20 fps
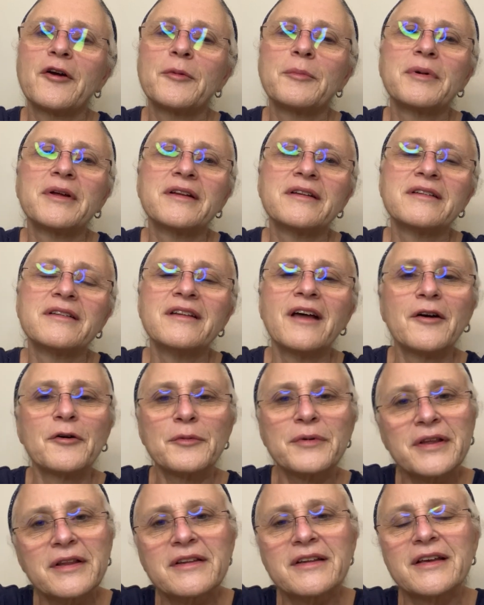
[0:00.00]
but not
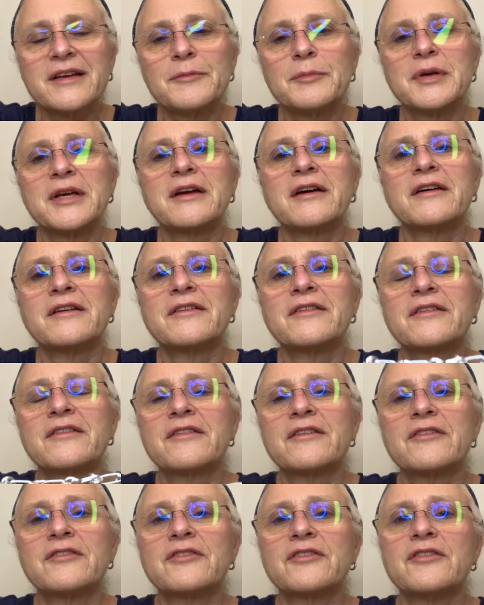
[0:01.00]
really, because
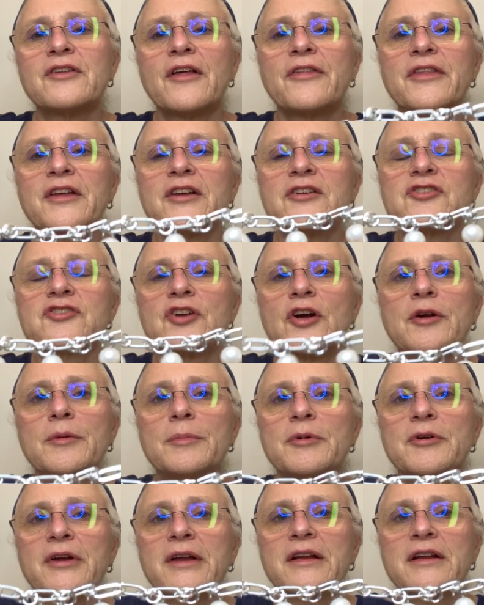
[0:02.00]
there's nothing sharp
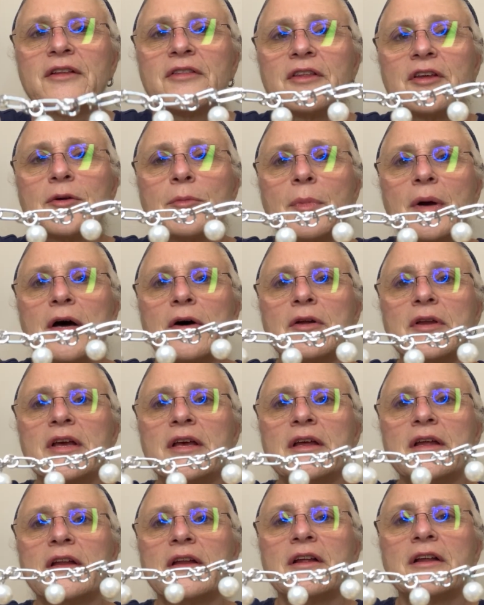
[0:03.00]
or anything about
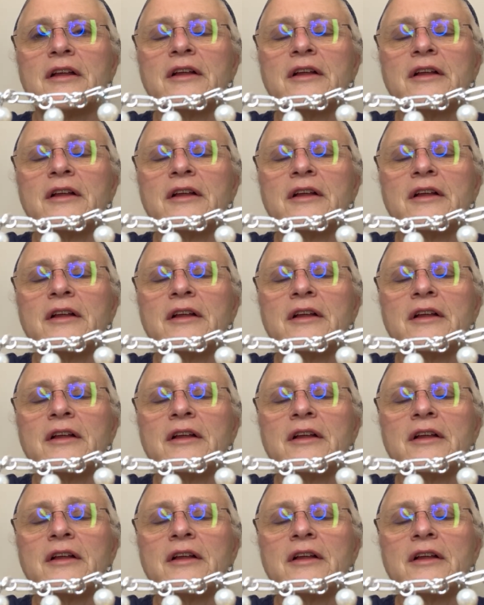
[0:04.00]
it.